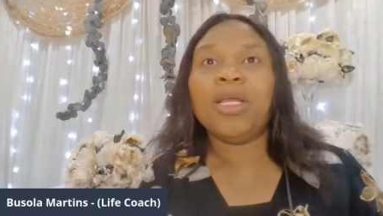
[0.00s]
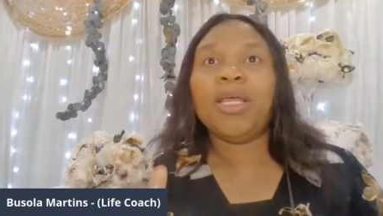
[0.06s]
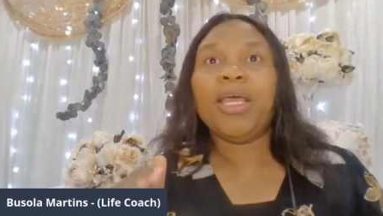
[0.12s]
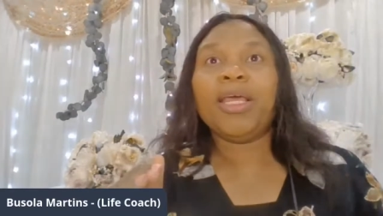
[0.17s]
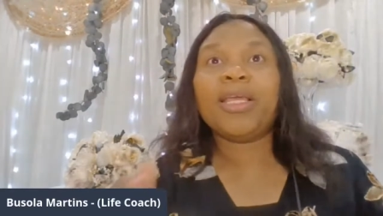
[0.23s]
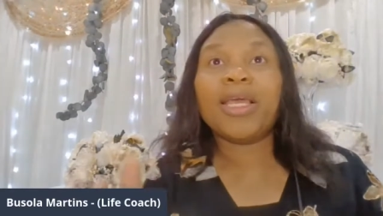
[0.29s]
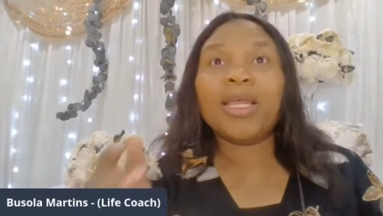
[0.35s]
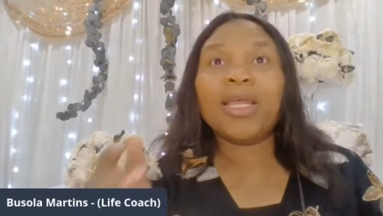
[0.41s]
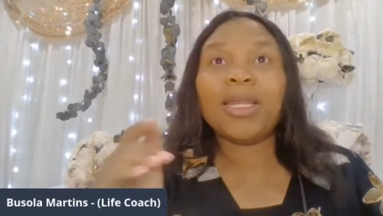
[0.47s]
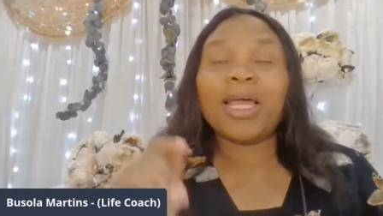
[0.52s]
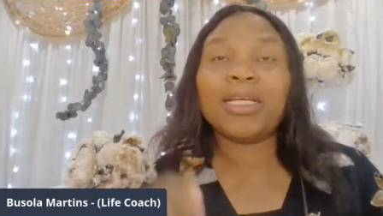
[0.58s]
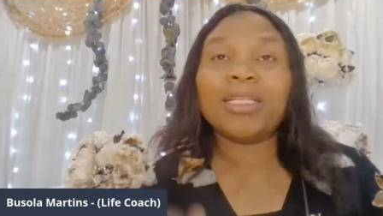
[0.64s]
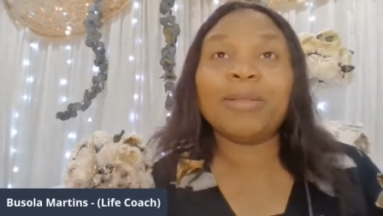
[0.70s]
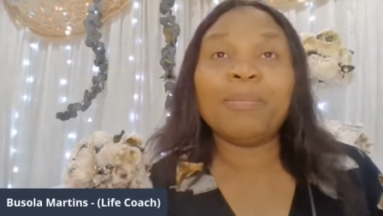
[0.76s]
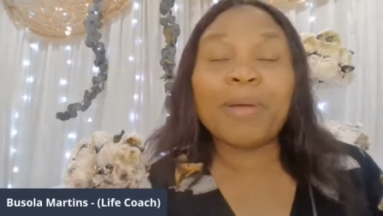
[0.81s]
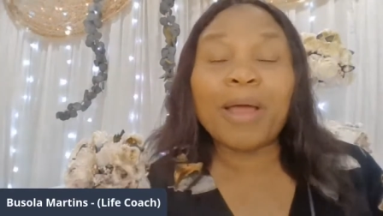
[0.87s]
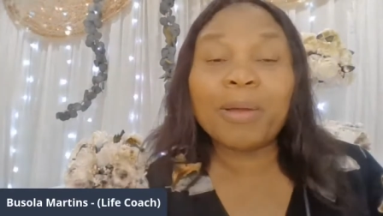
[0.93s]
Again, like
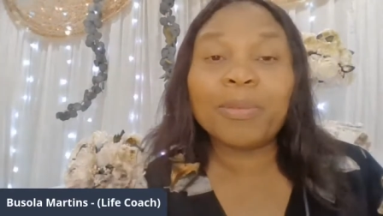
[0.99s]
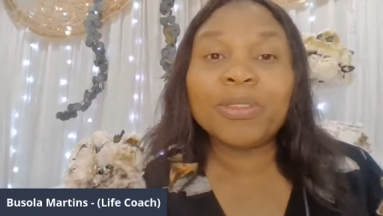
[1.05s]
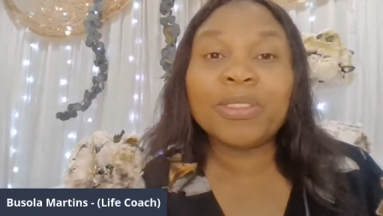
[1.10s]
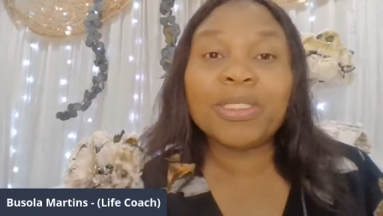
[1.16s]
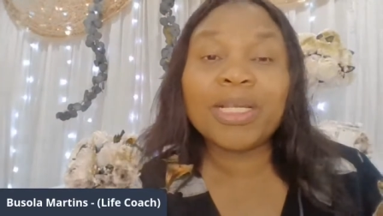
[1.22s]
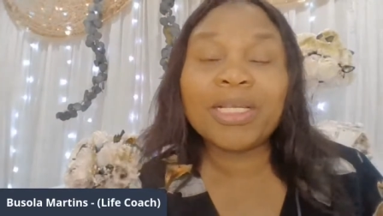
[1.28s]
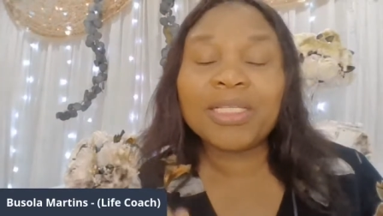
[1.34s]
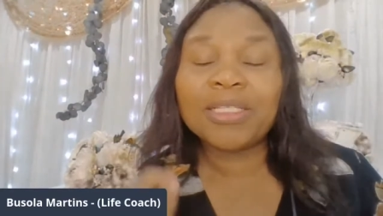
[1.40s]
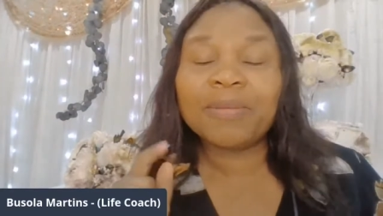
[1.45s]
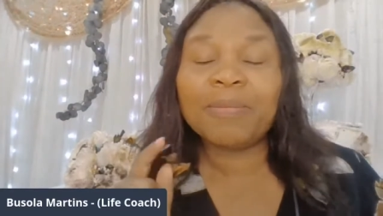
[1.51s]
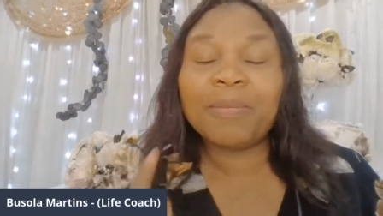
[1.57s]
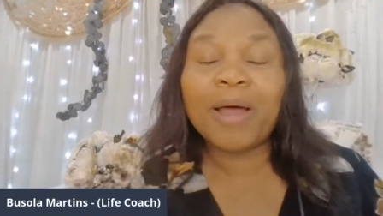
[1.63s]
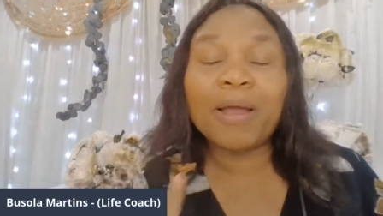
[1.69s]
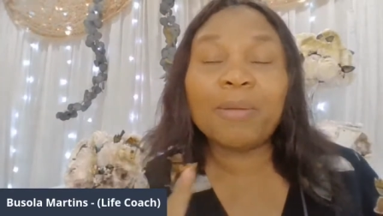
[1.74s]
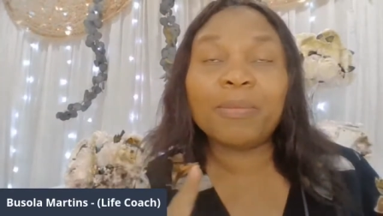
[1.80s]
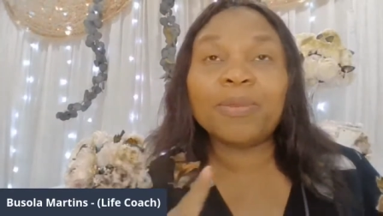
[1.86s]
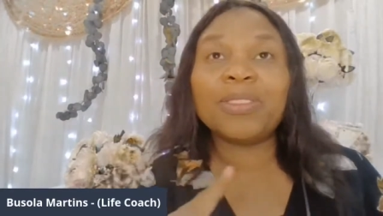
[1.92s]
the Bible says
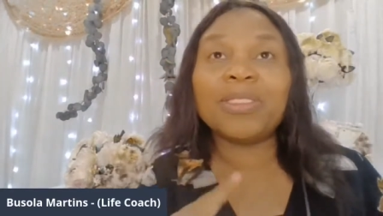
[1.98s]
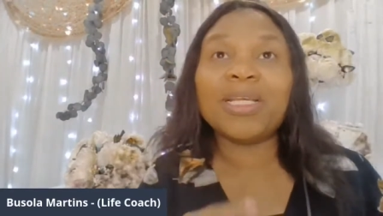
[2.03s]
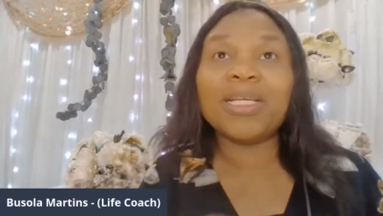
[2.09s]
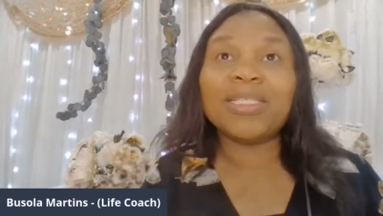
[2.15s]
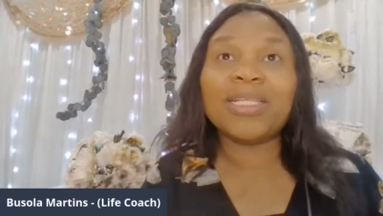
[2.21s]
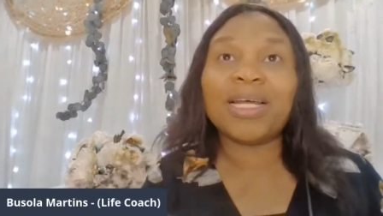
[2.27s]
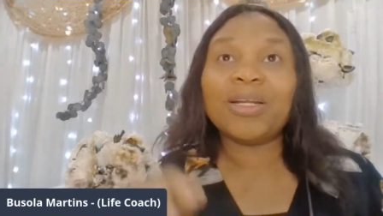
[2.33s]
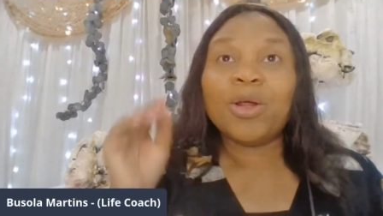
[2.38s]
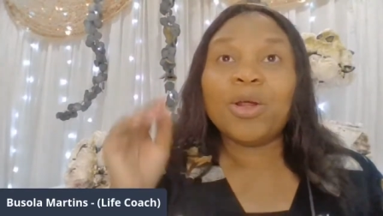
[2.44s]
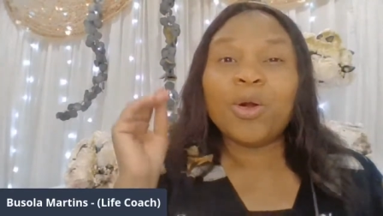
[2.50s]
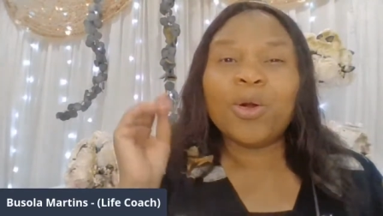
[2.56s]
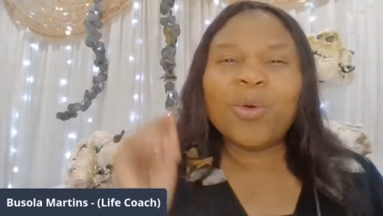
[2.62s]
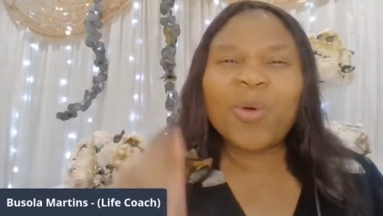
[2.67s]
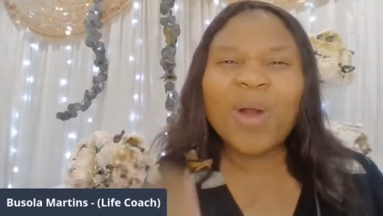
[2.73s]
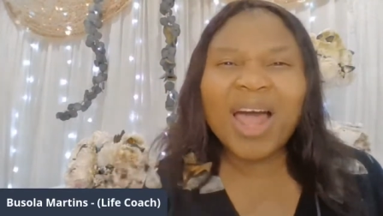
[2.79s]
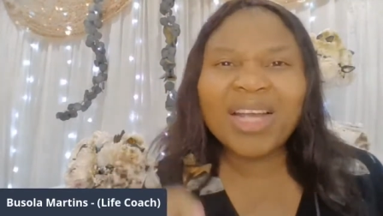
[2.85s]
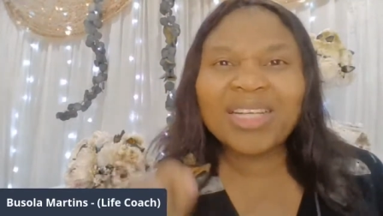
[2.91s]
that
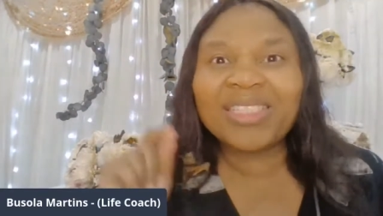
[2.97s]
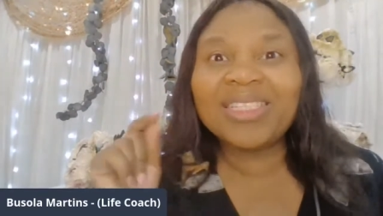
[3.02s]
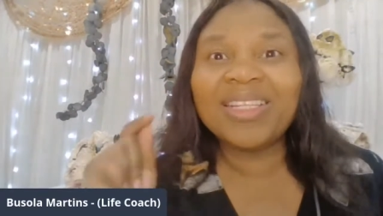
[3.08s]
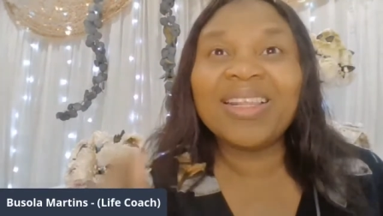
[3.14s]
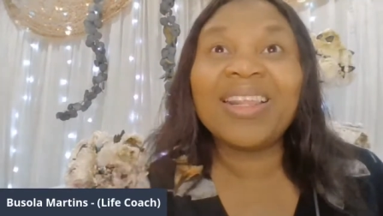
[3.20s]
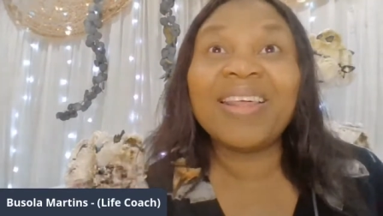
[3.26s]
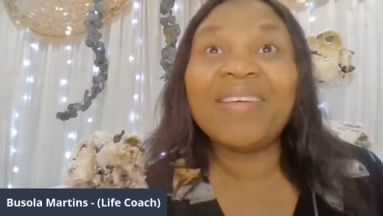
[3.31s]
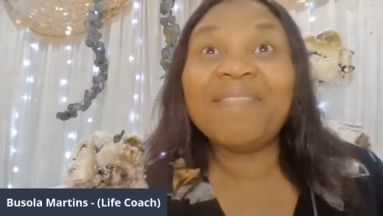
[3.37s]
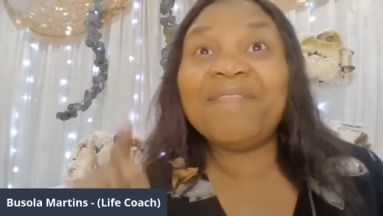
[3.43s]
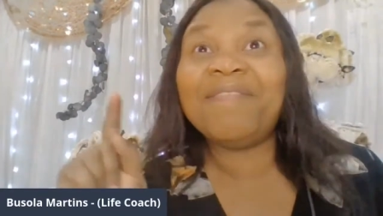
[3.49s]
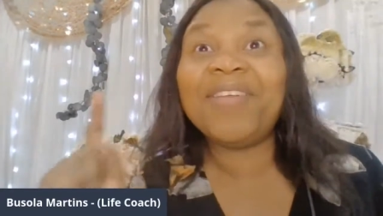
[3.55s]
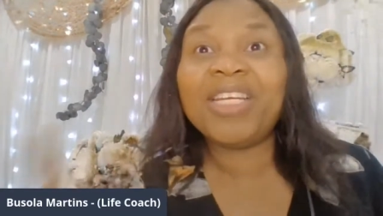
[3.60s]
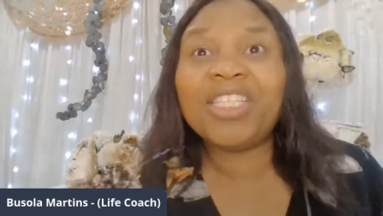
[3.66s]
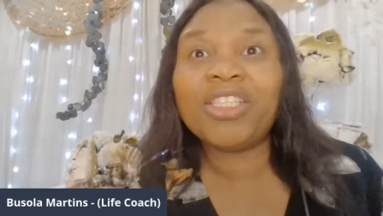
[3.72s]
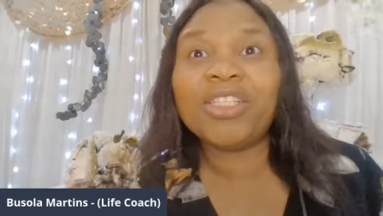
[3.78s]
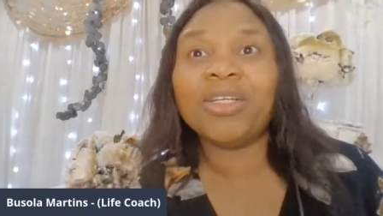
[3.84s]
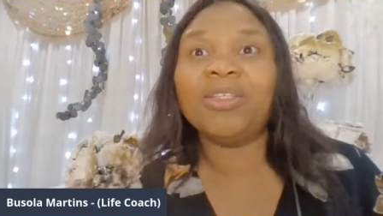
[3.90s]
write the
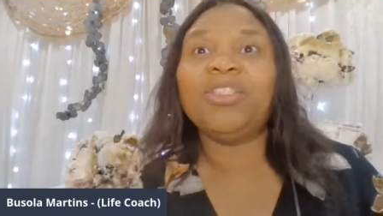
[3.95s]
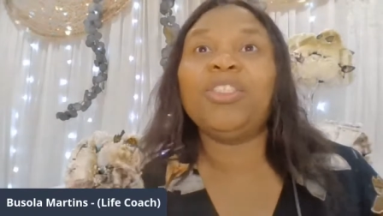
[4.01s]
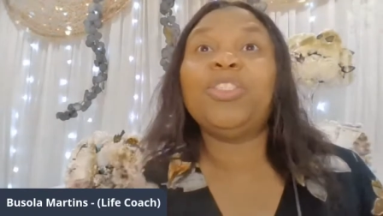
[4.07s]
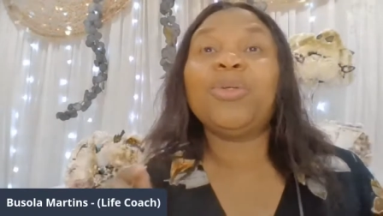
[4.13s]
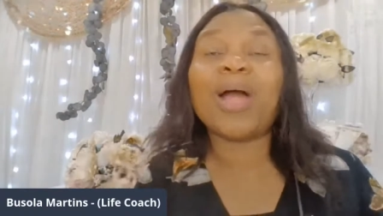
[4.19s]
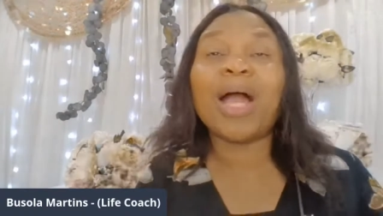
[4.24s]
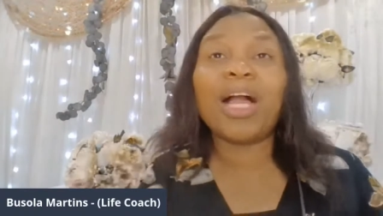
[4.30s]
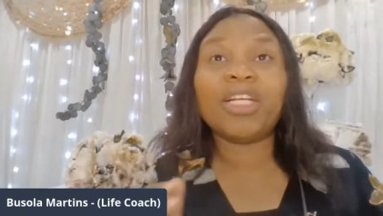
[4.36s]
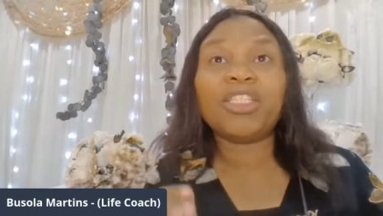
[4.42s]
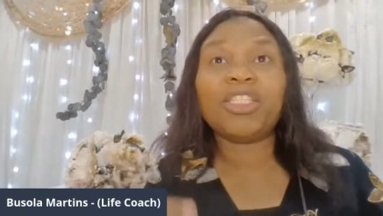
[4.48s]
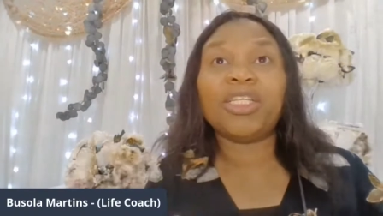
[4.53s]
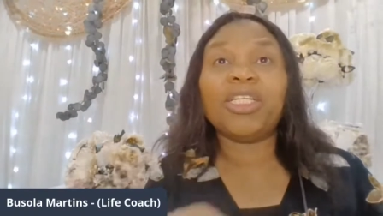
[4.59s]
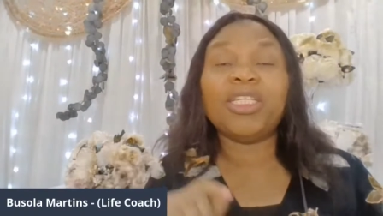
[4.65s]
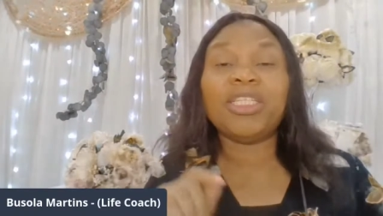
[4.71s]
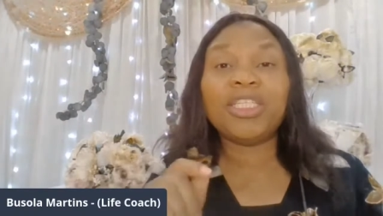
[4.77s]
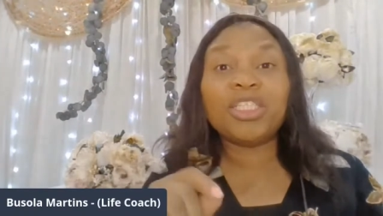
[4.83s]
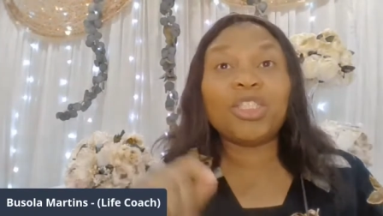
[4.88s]
vision. You
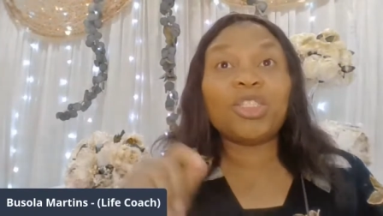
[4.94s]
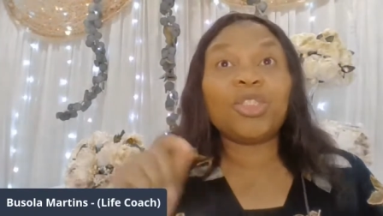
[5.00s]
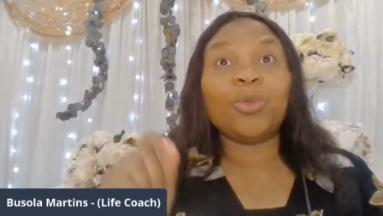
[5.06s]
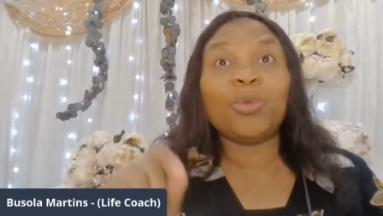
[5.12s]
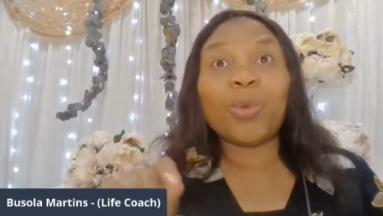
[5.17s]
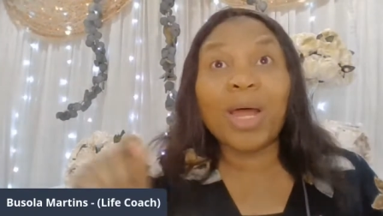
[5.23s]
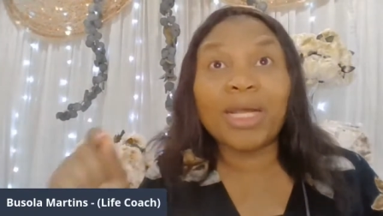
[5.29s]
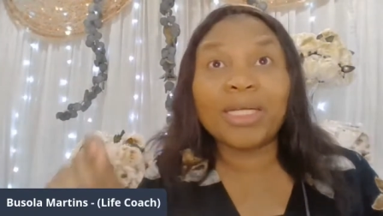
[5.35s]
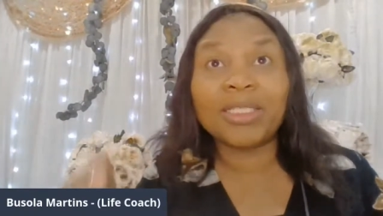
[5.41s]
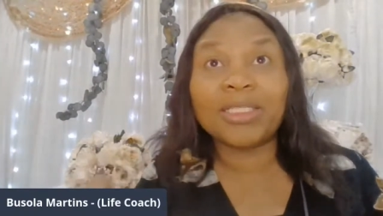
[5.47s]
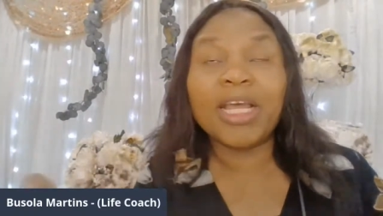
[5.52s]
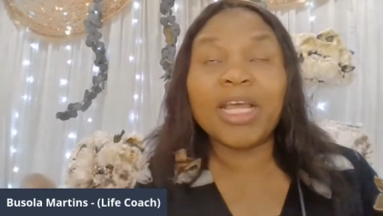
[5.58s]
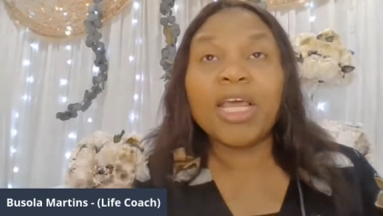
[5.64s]
actually need to write.